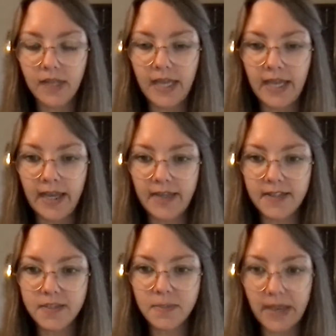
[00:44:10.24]

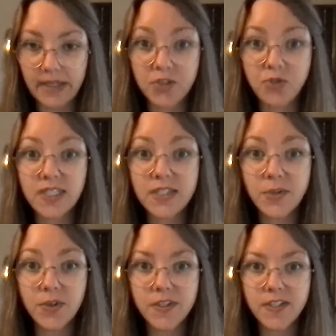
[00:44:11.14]
and manage
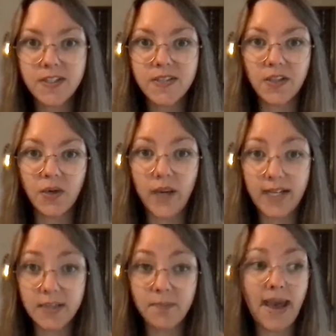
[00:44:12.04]
resources in a way
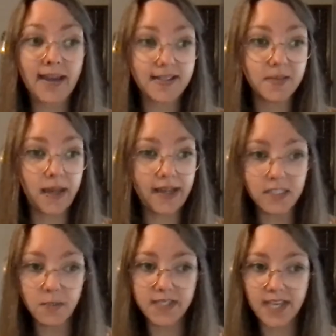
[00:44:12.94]
to
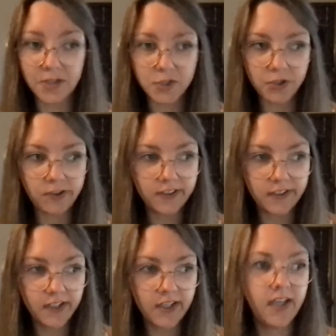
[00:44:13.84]
maximize potential.
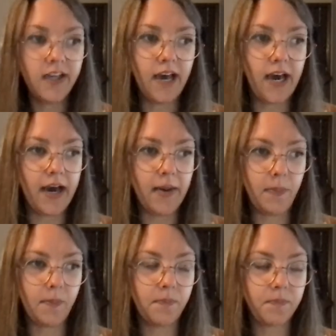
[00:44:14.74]

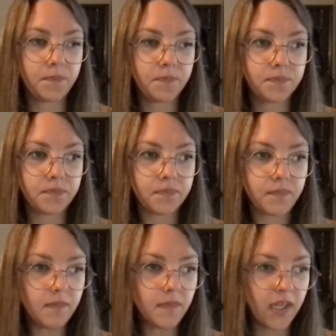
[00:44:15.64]
And
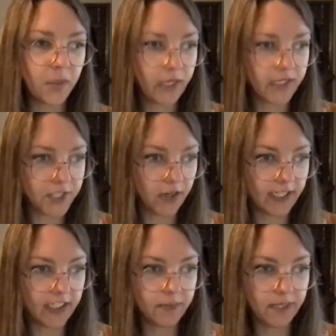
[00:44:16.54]
we are
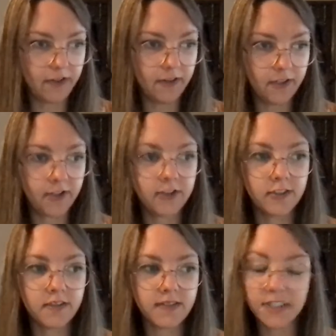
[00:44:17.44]
talking about
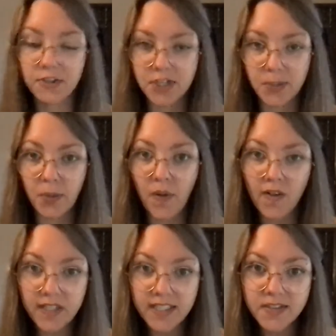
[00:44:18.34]
her leadership
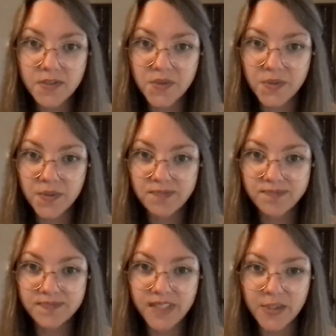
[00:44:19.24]
qualities
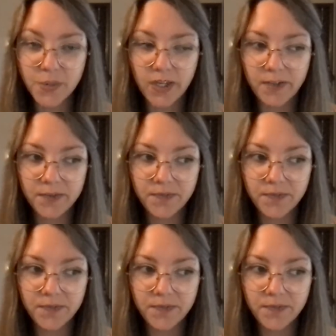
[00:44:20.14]
as well.